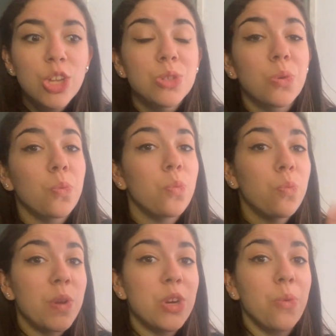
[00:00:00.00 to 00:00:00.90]
So
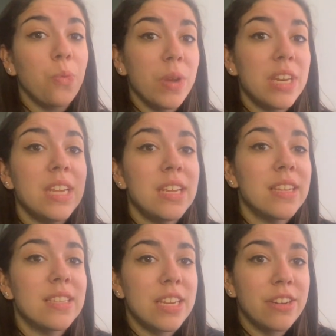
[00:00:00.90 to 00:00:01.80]
we know Whitney
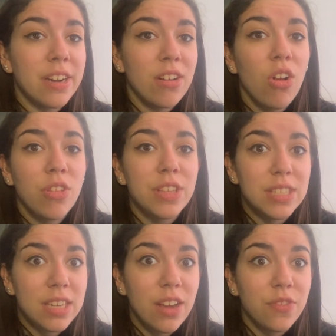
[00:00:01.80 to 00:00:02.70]
is hearing all this
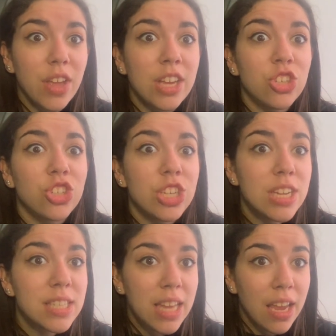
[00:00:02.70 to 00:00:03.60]
stuff, and
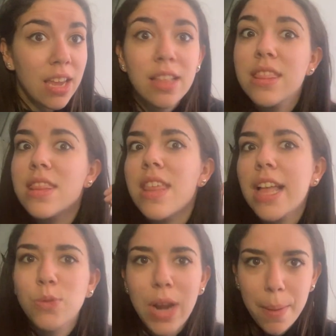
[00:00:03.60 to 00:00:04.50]
she's saying
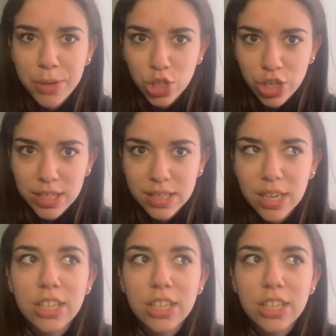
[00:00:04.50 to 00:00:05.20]
that's what happened to Krista.